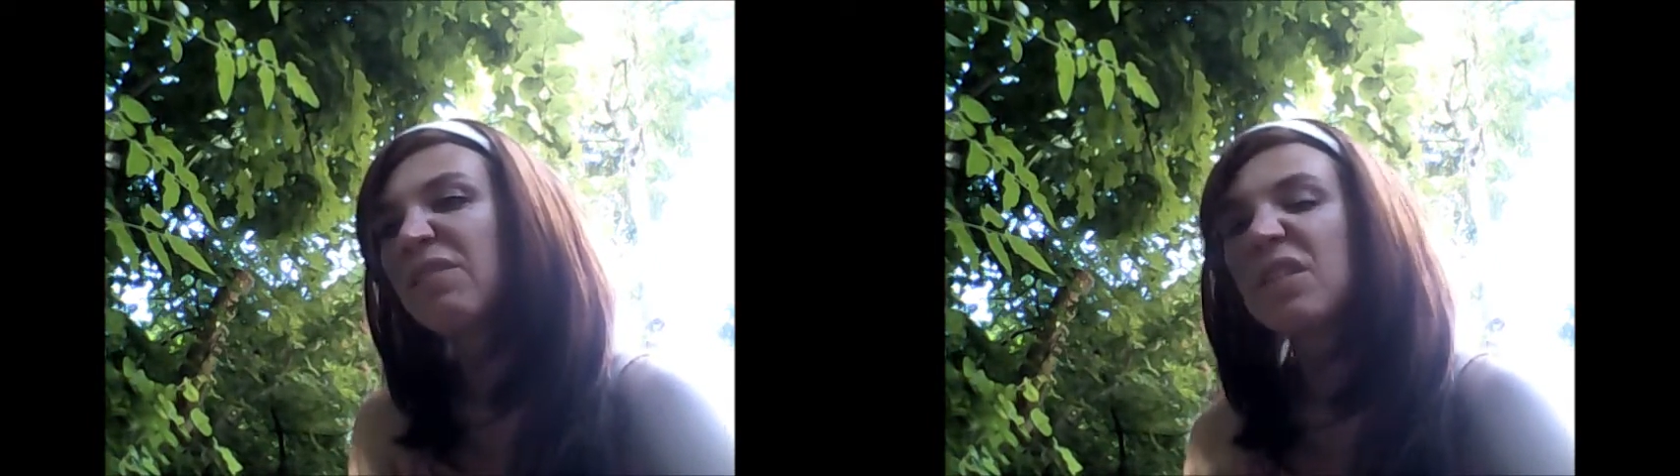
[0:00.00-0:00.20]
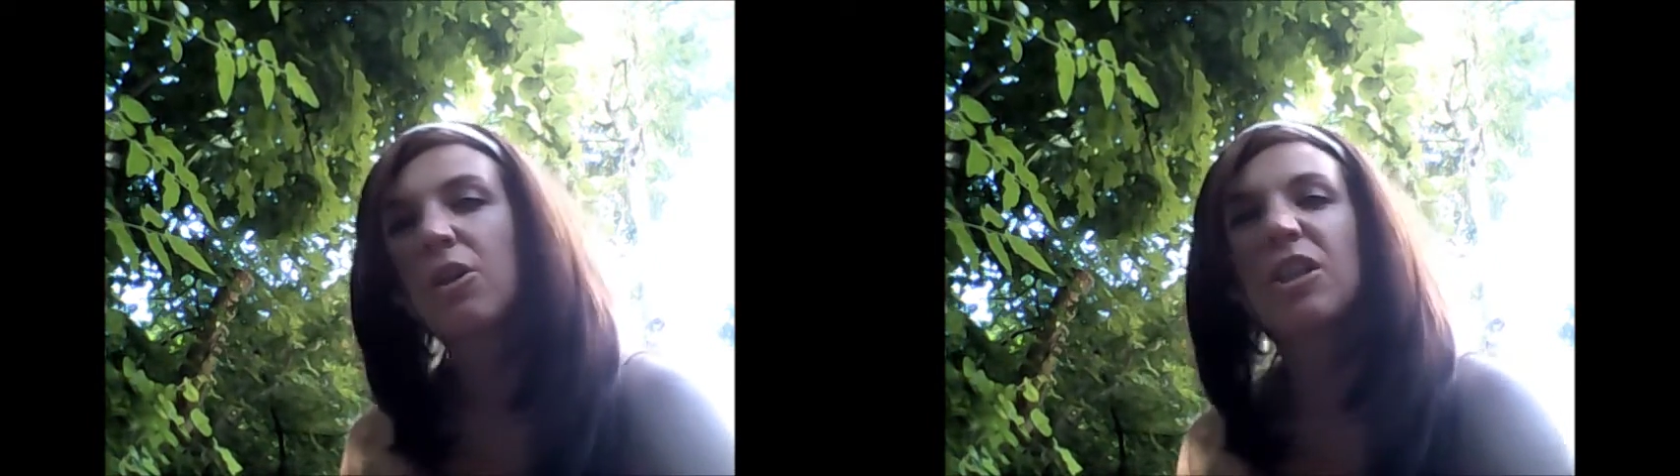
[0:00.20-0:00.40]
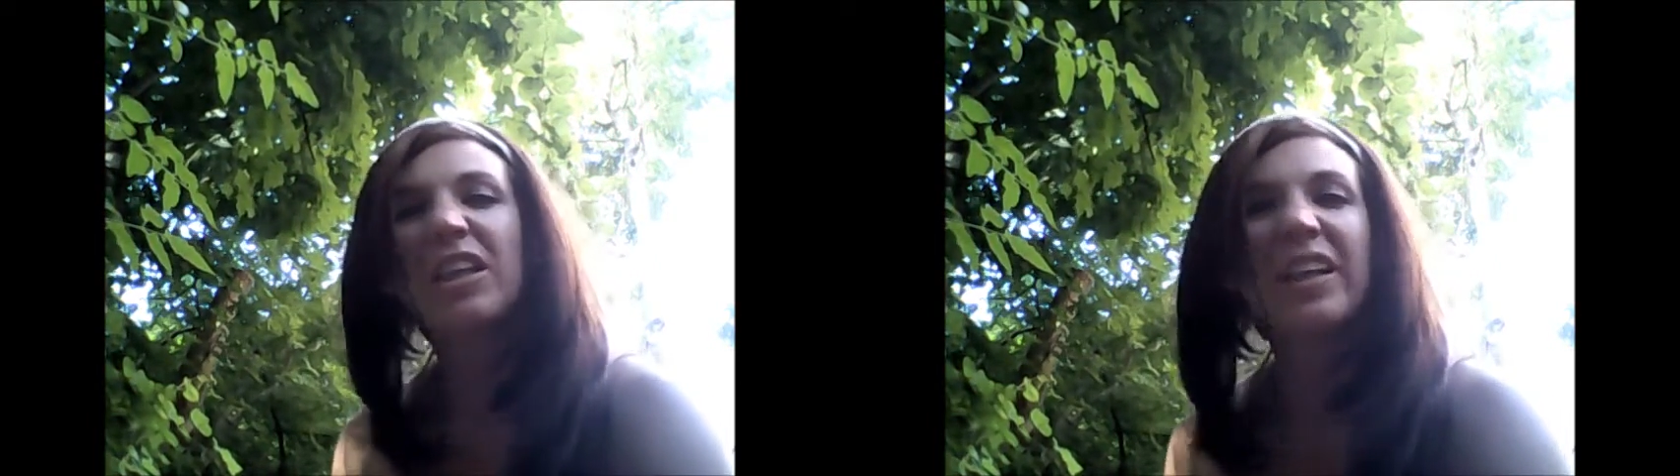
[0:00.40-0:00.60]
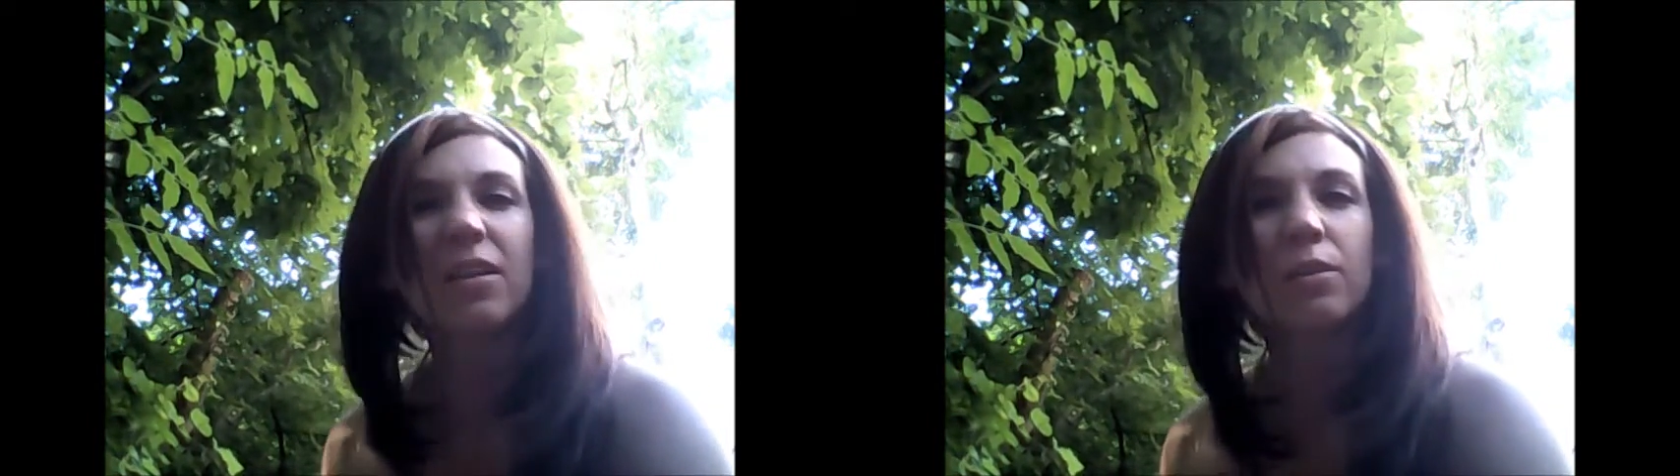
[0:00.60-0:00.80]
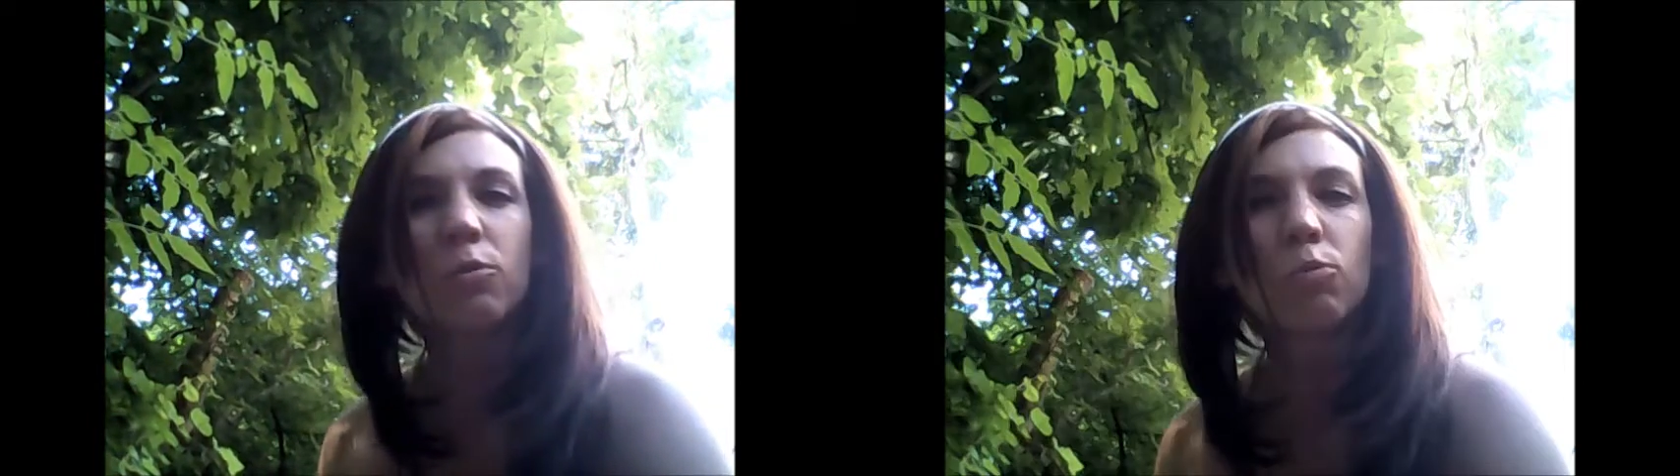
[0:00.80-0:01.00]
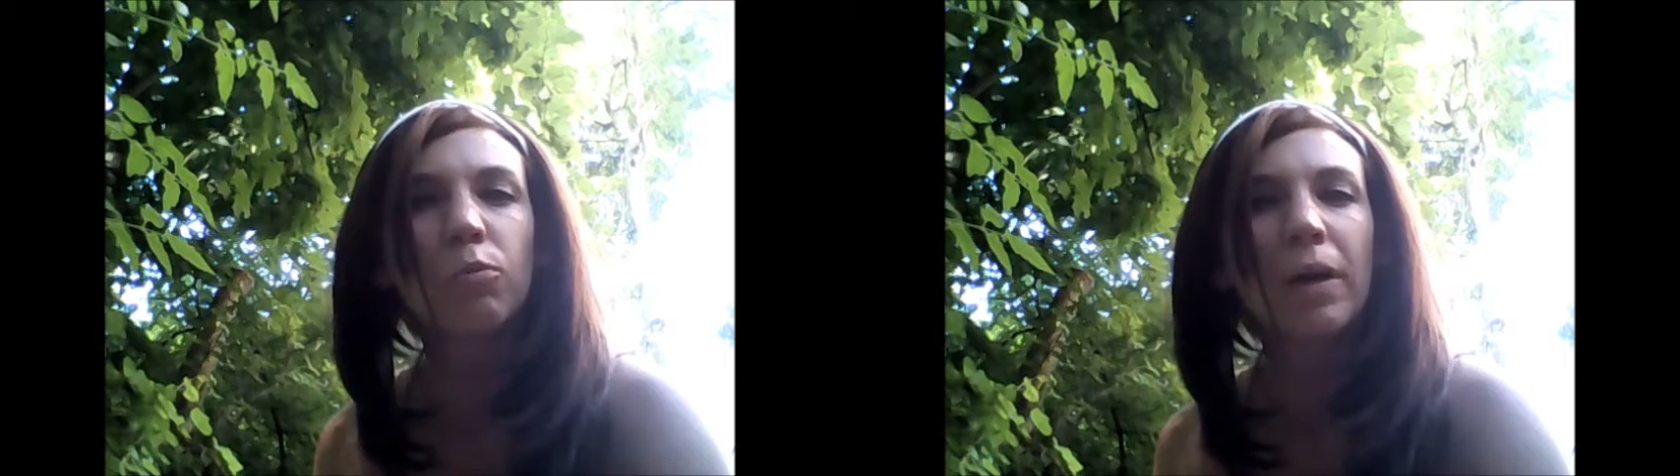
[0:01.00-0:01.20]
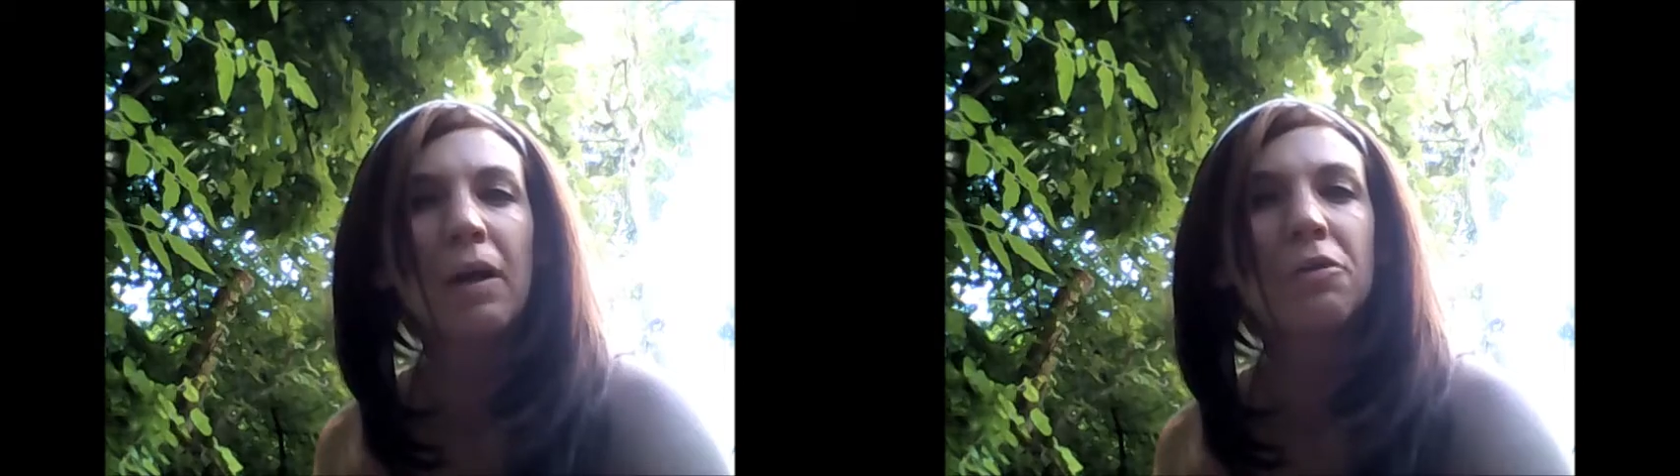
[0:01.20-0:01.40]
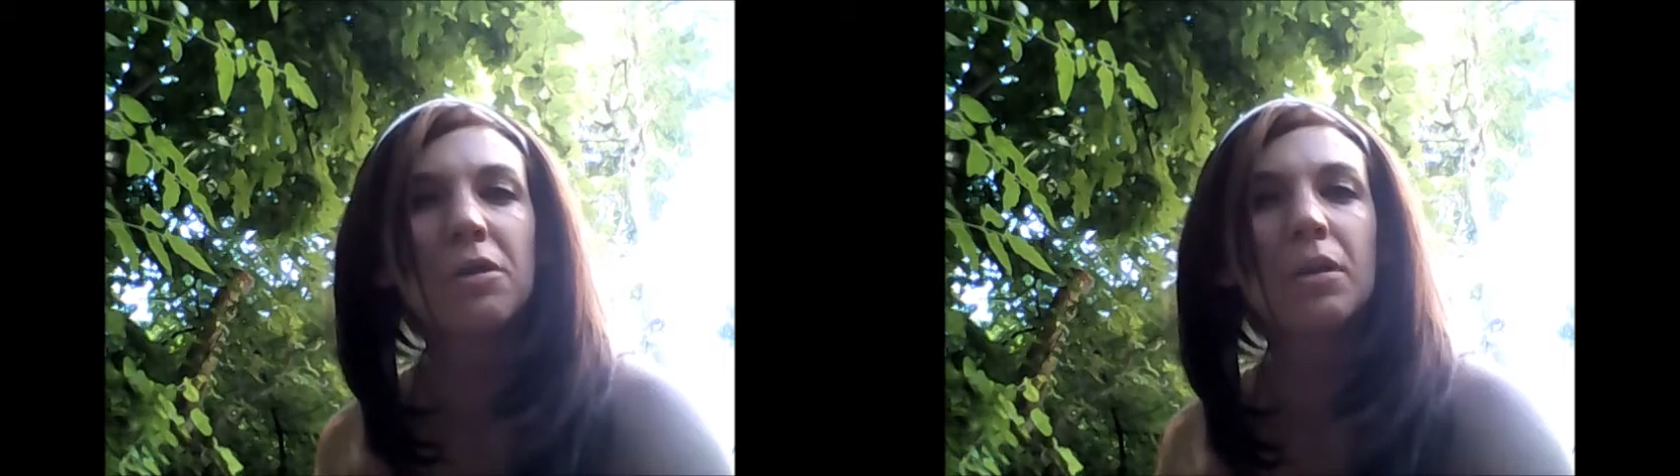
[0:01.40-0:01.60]
if it's starting to get a little root
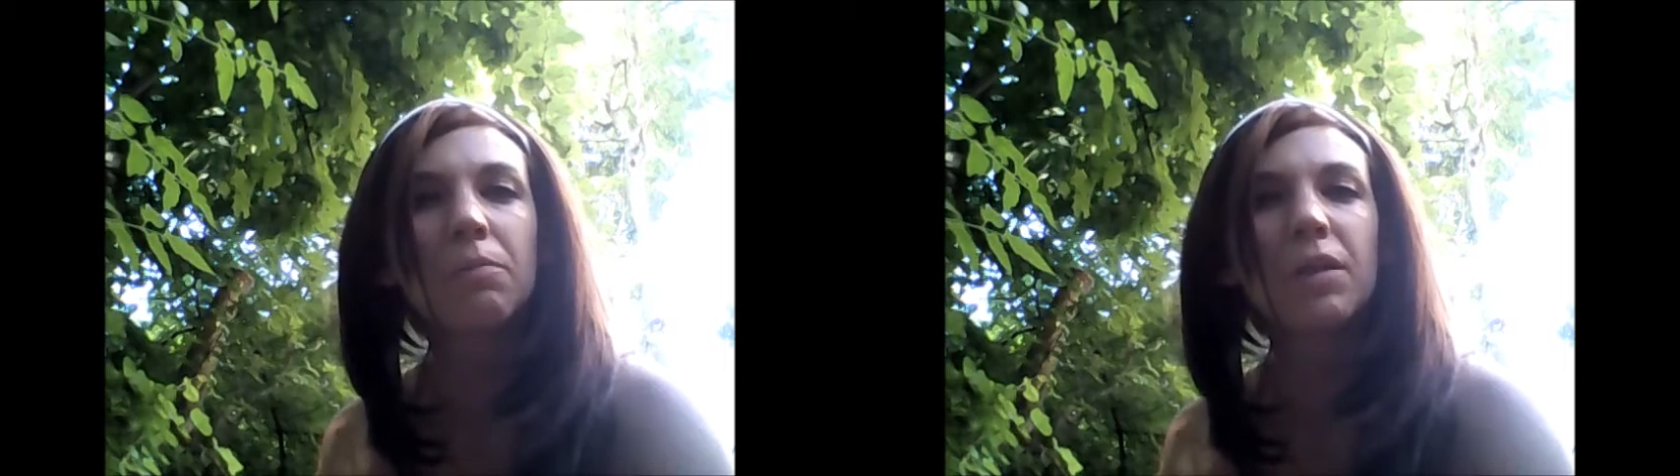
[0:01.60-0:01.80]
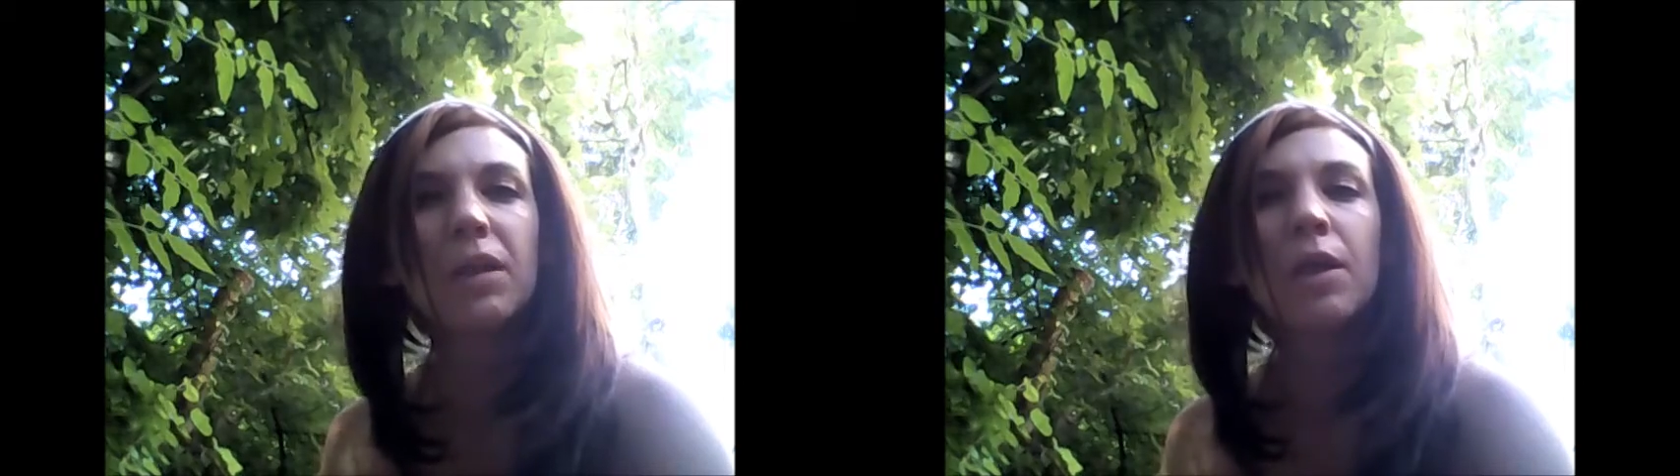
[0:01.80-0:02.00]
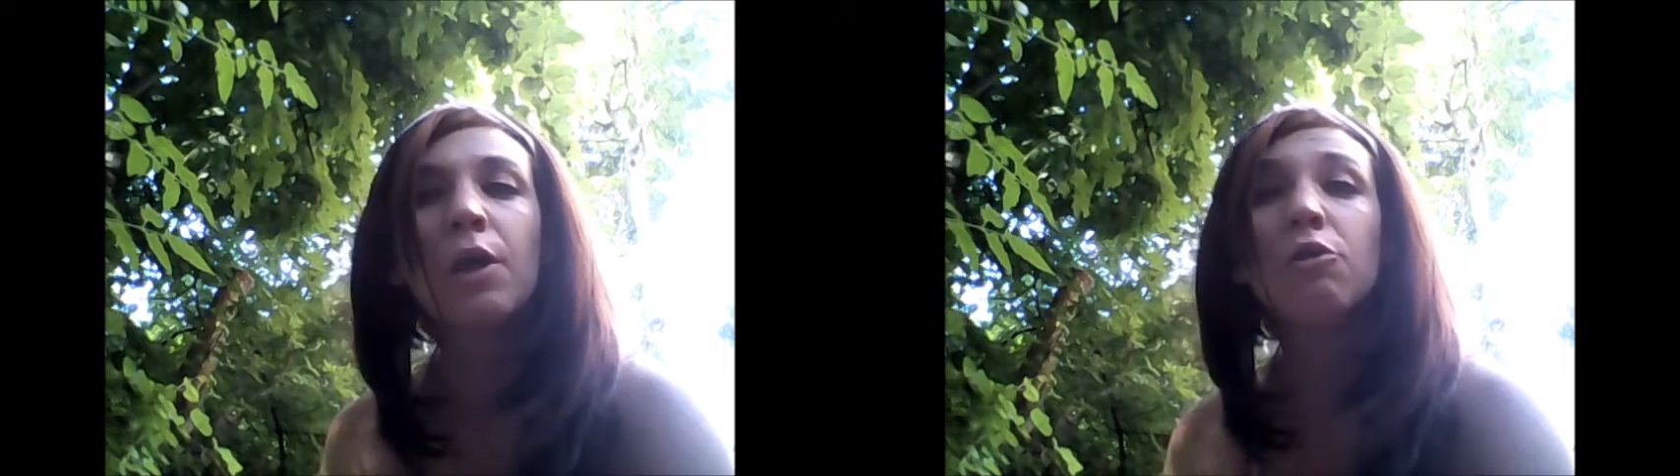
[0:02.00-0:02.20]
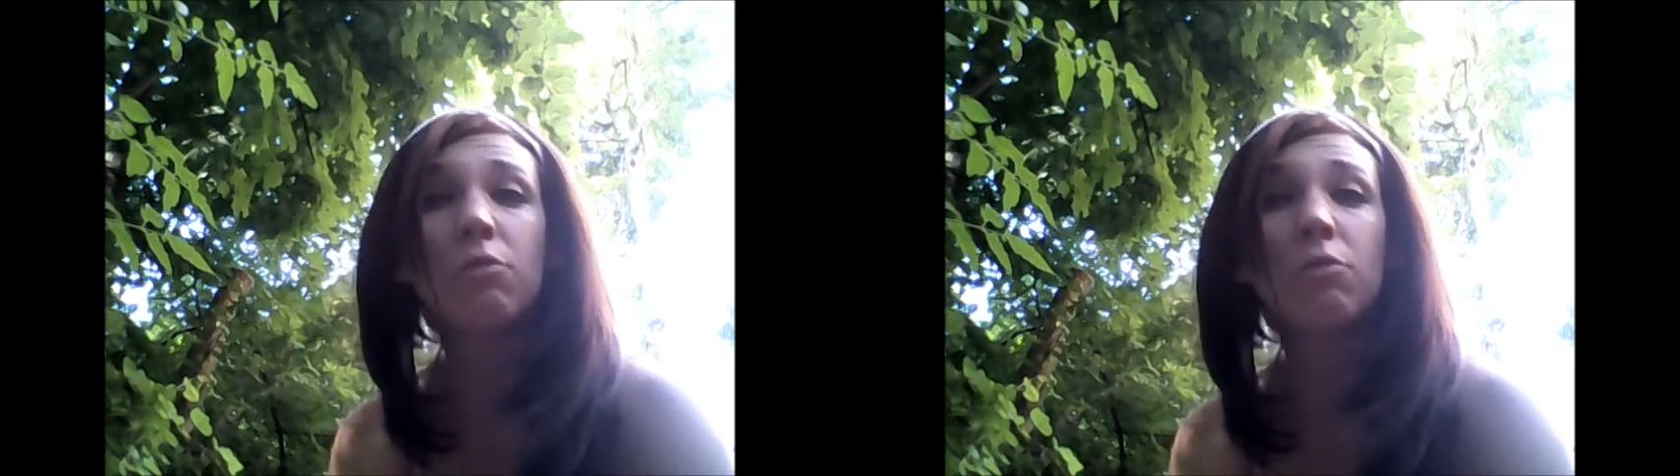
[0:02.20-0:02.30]
bound or something,